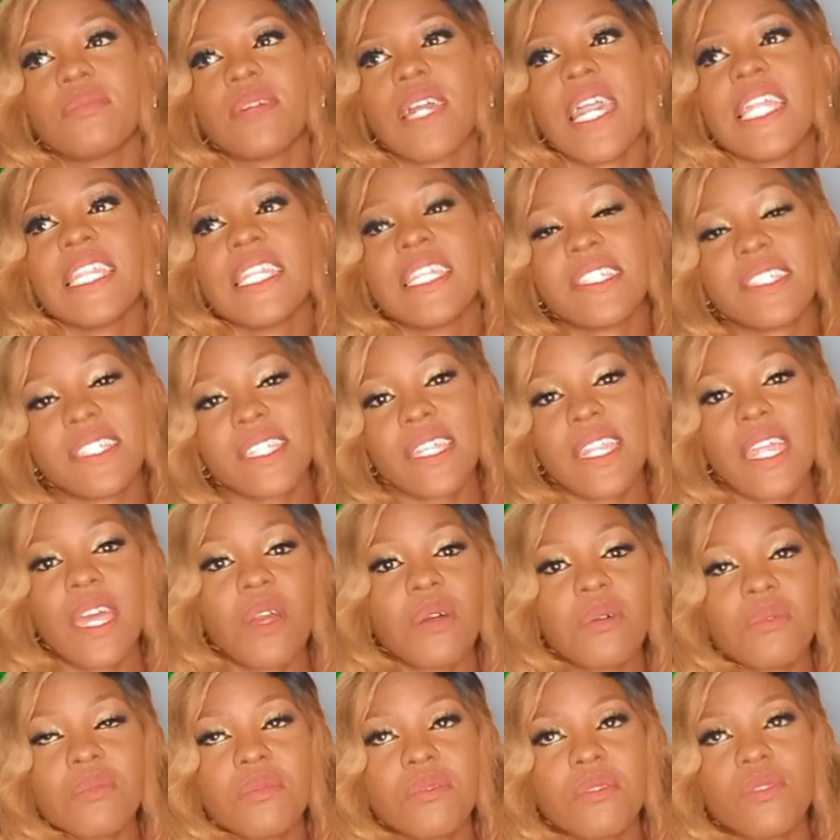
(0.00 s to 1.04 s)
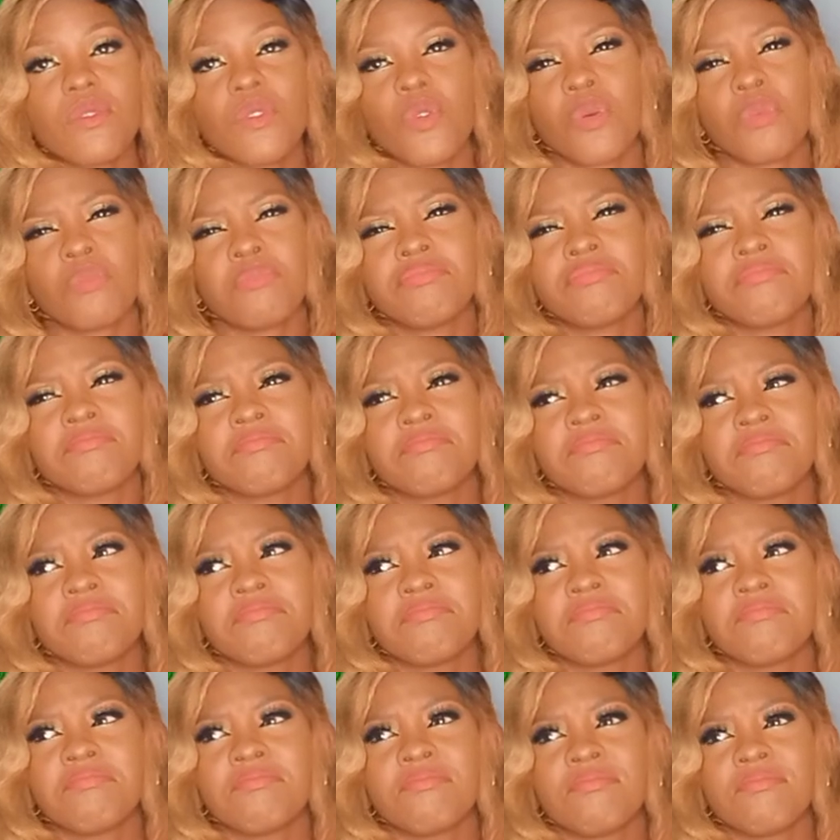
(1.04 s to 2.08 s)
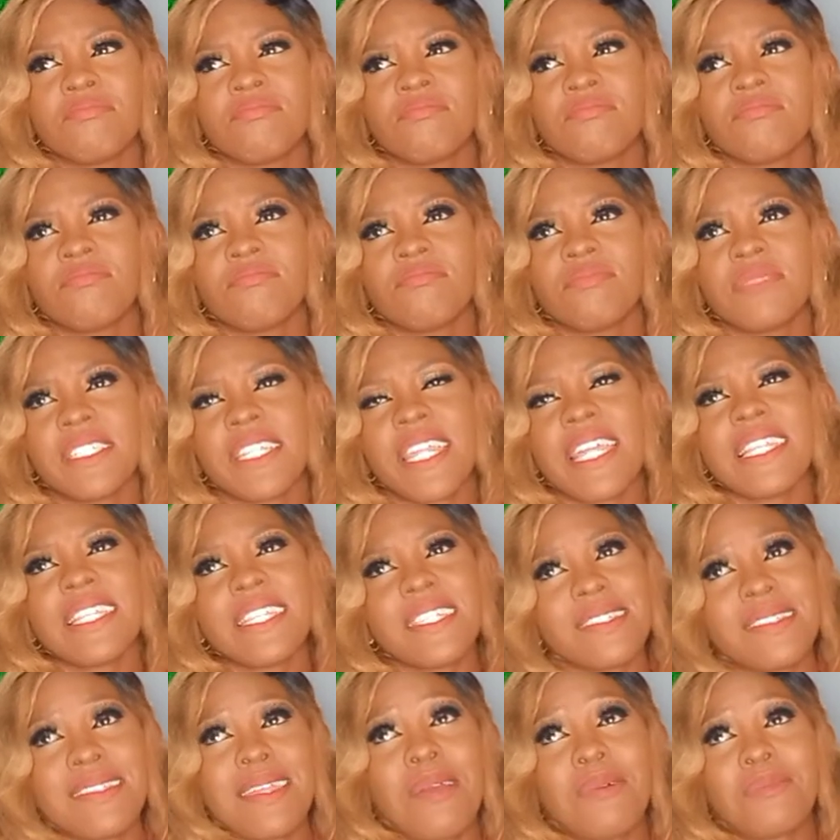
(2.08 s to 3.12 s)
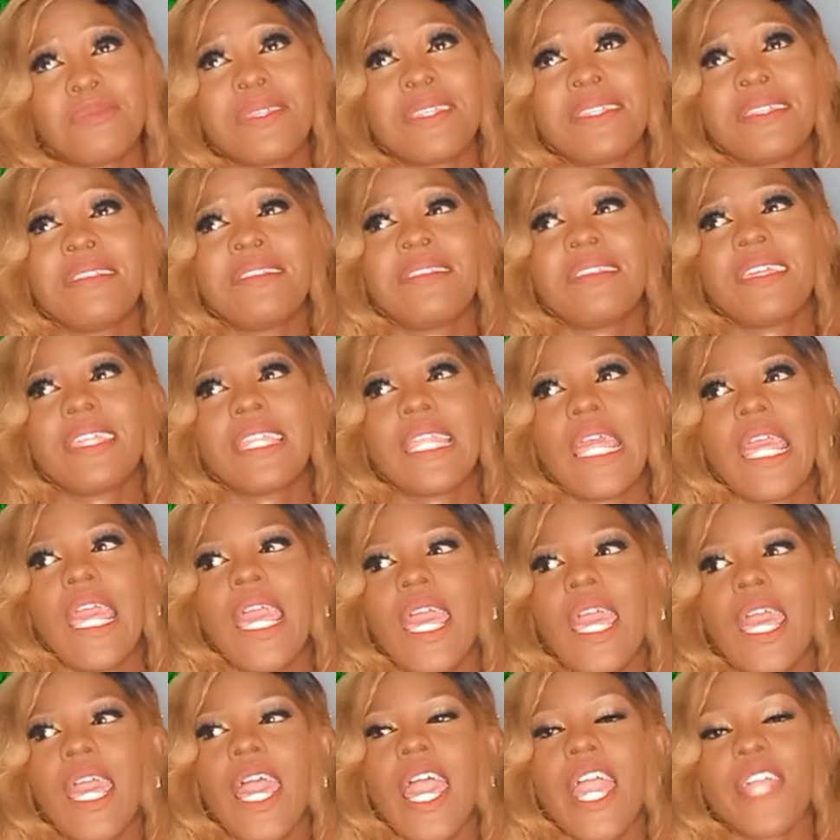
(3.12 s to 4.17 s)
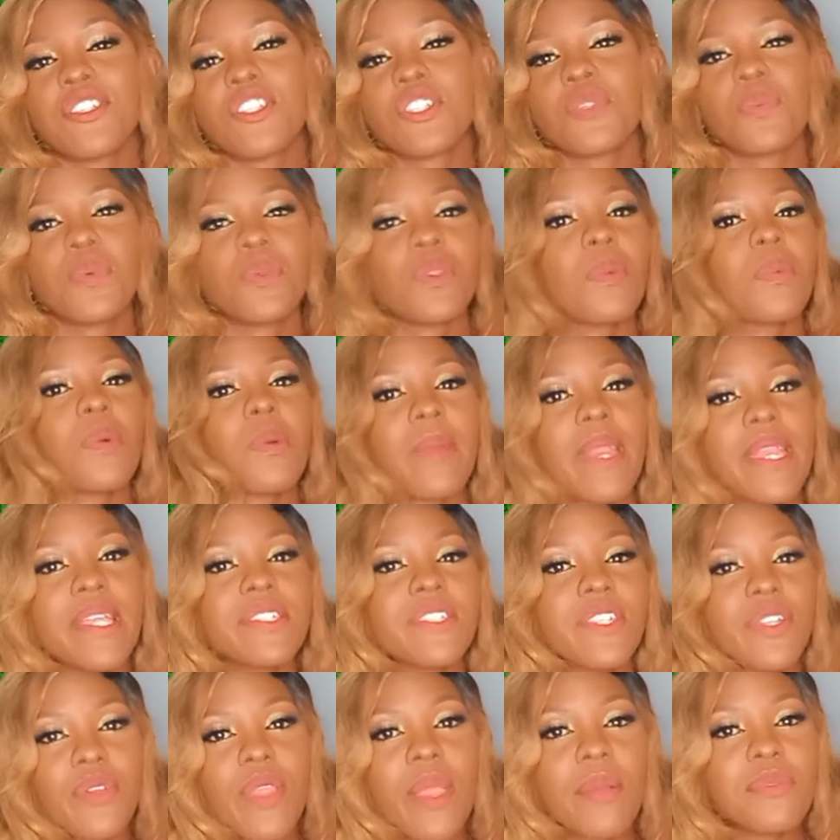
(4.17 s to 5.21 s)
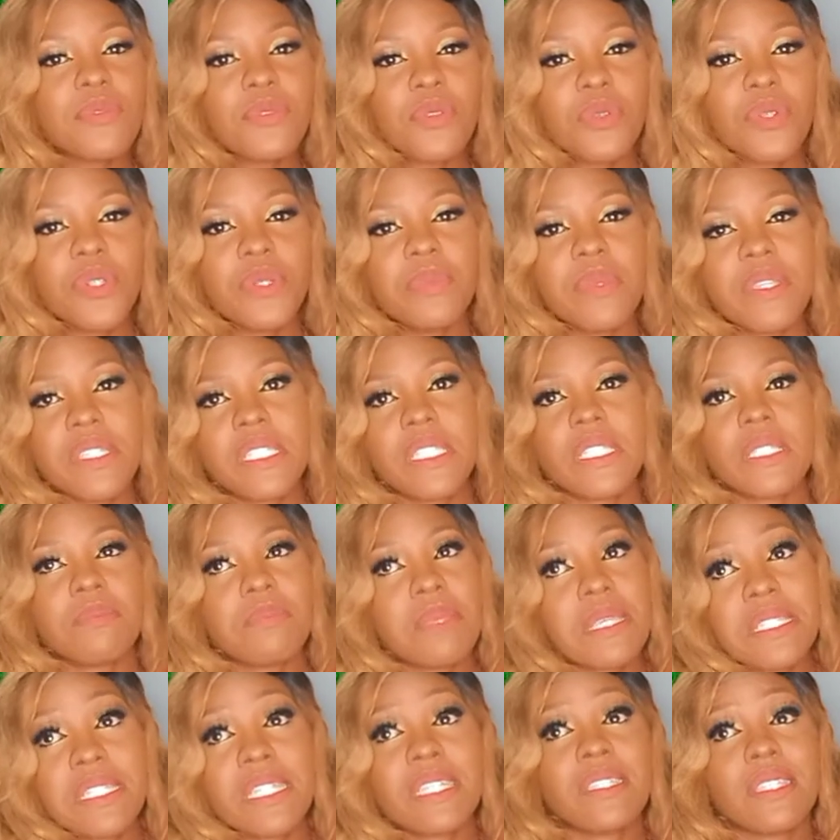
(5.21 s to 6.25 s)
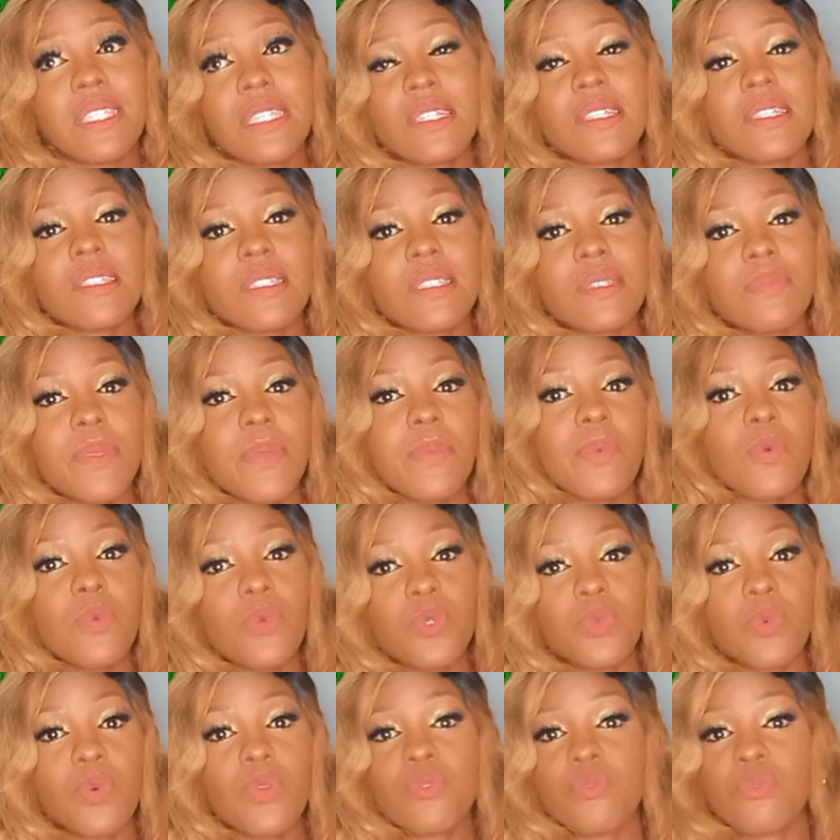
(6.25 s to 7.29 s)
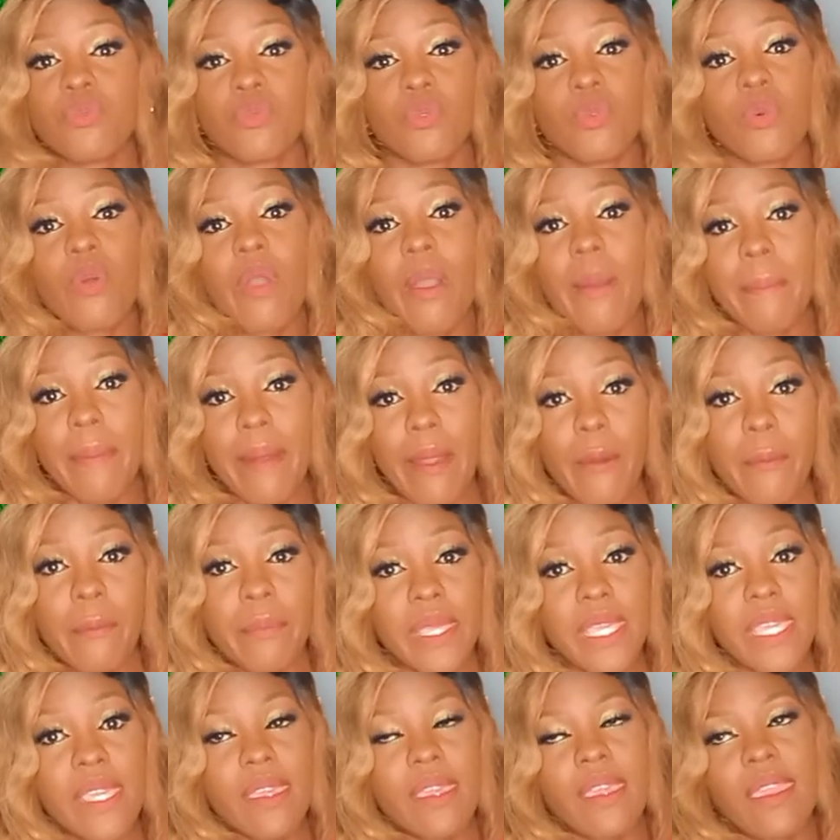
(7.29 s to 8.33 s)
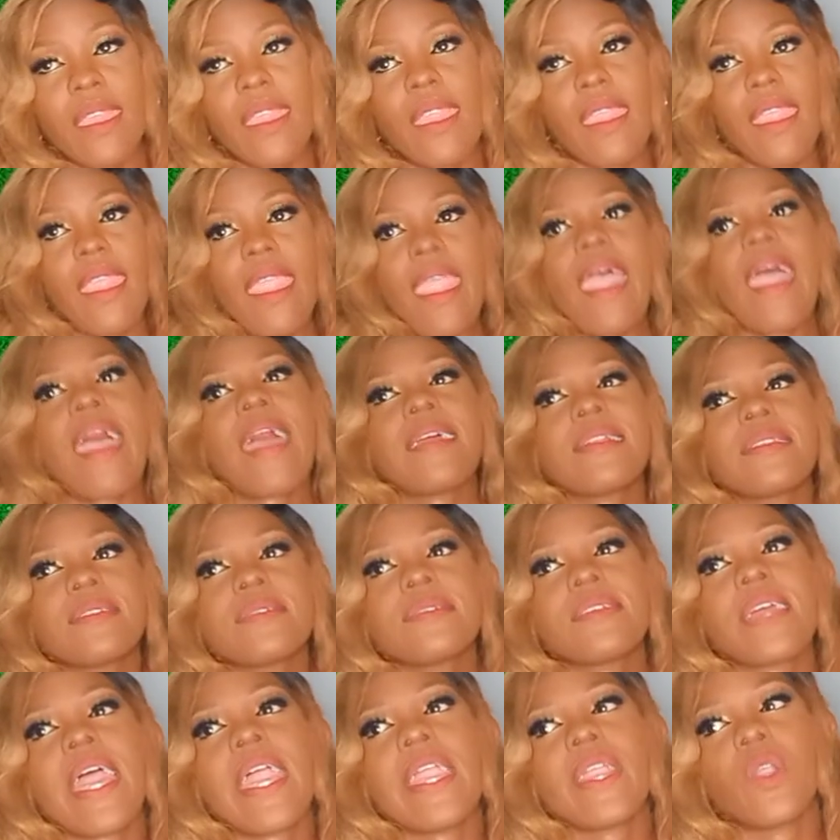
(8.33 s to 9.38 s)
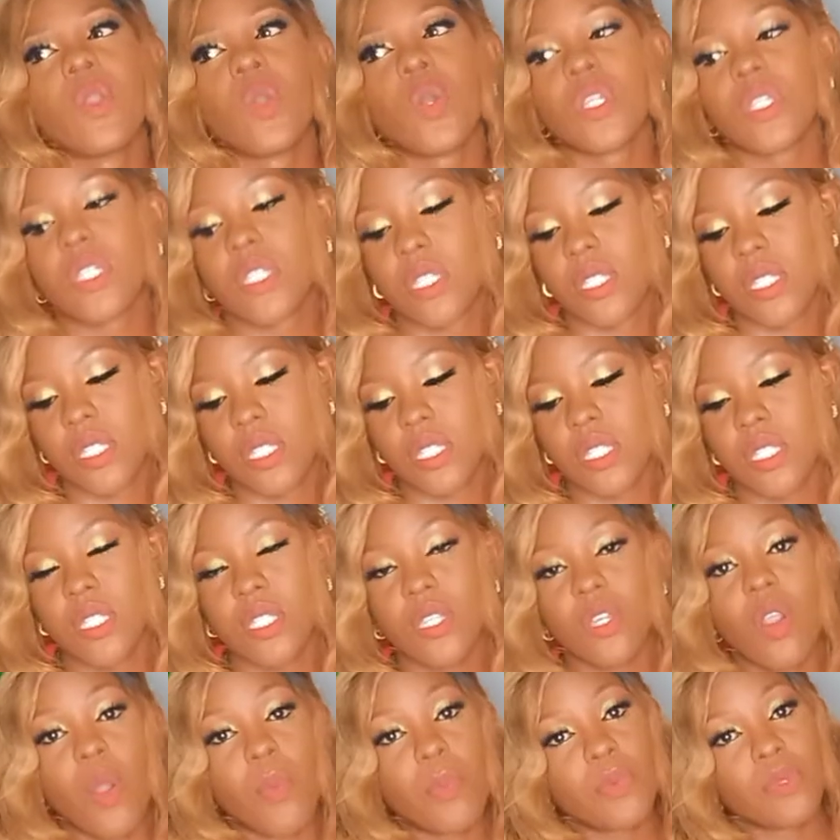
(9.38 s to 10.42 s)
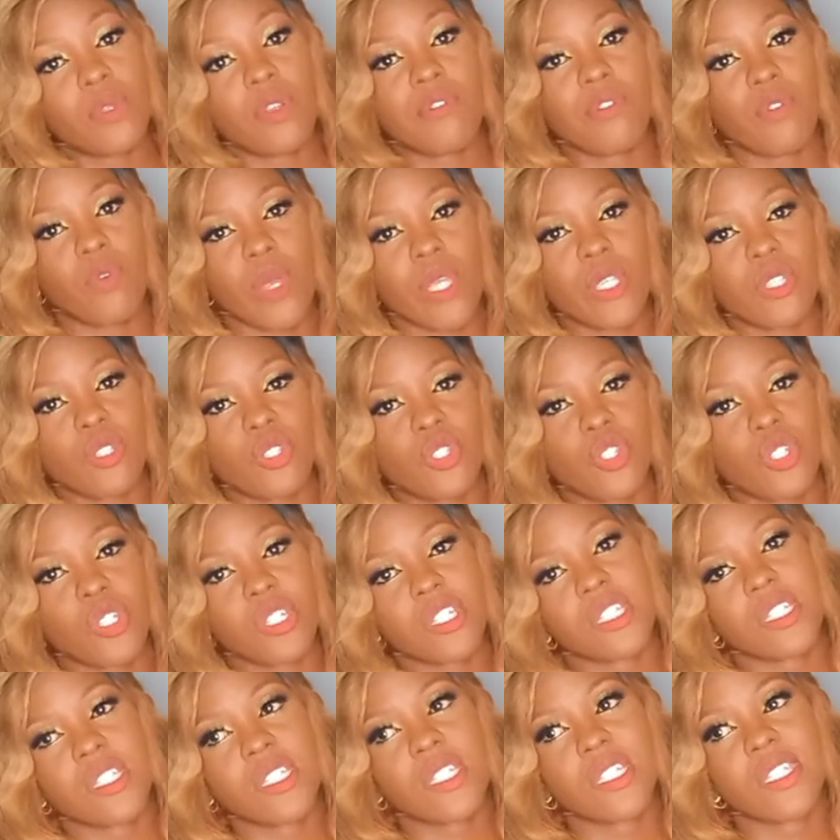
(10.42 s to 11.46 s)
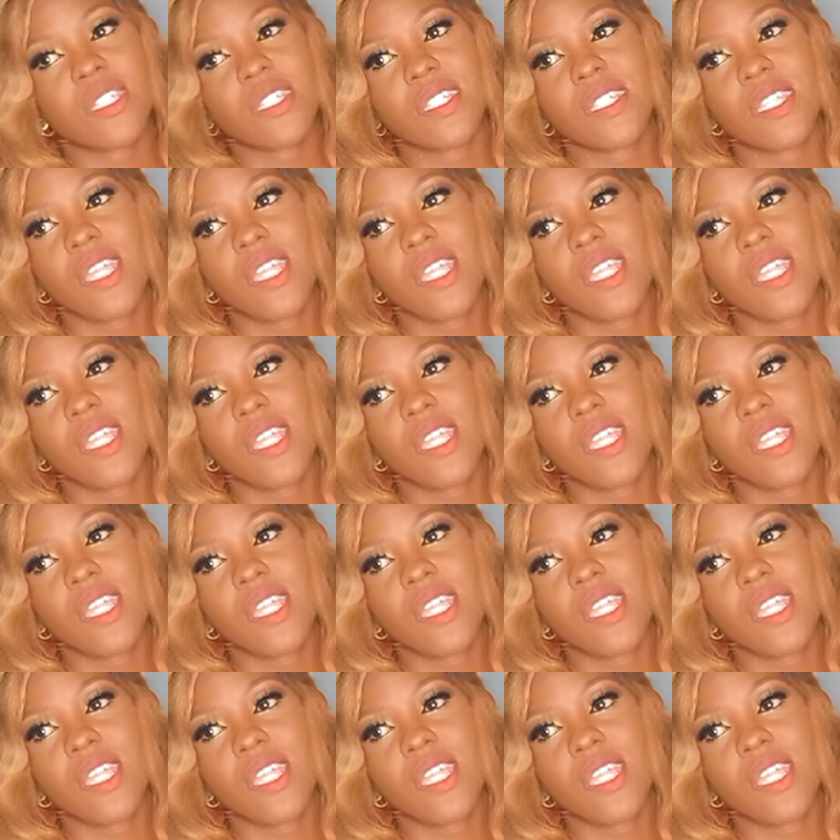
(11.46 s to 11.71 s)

I listed out, no, did I list out anything? I just put up on my Instagram story basic things people would want to know about me, and I got a couple of questions.